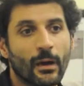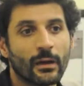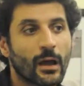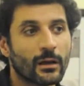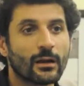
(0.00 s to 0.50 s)
a,
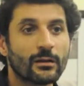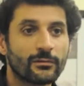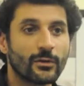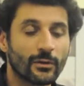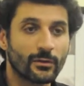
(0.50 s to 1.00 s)
a lot
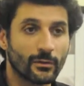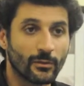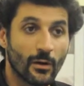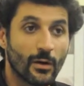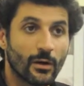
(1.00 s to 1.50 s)
of the
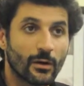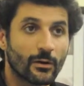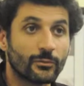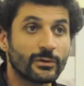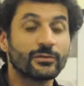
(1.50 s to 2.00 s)

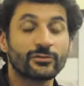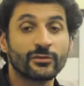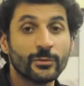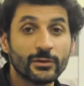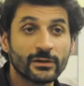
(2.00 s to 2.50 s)
uh, research
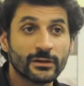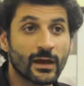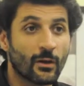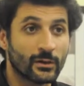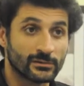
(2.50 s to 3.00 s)
community
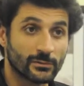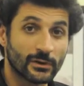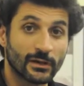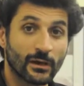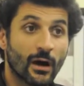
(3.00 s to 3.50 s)
now is
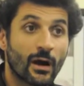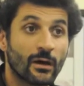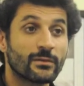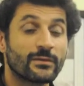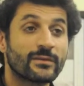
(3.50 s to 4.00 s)
working
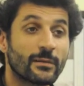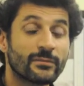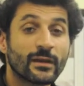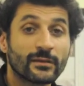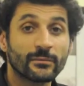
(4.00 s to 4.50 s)
on the stem
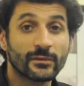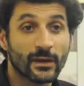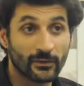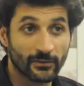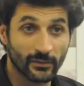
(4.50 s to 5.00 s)
cells
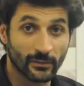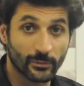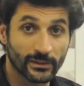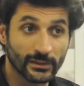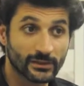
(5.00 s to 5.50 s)
themselves and their
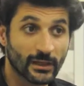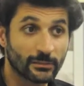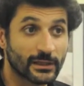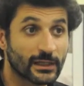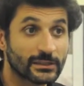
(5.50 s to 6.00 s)
potential
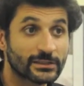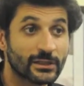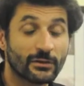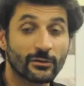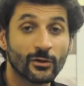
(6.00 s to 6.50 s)

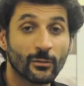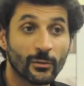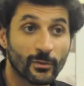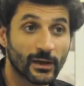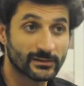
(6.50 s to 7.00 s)
applications. The
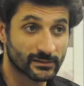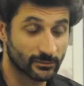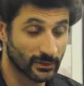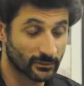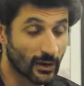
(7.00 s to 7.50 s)
Nobel Prize
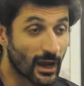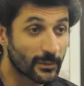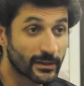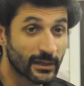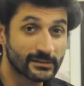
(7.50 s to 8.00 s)
went to
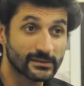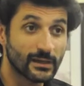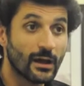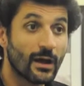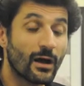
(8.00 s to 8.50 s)
IPS
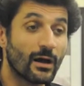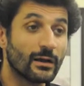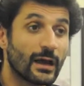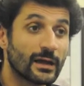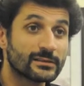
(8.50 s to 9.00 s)
uh,
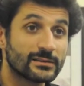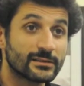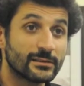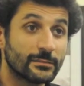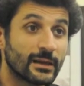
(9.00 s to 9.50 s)
last
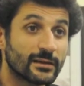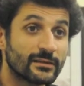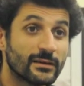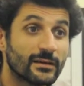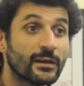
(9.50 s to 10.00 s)
year in
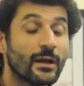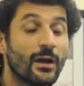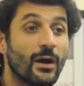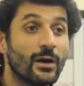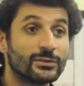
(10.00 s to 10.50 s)
medicine
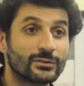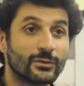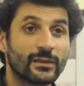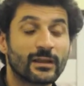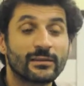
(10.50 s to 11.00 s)
uh,
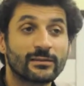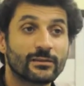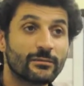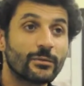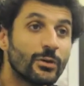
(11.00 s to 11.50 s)
showing that there's a
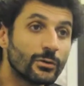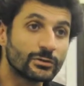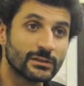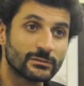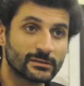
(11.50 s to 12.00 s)
huge
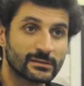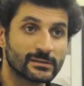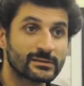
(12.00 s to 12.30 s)
interest in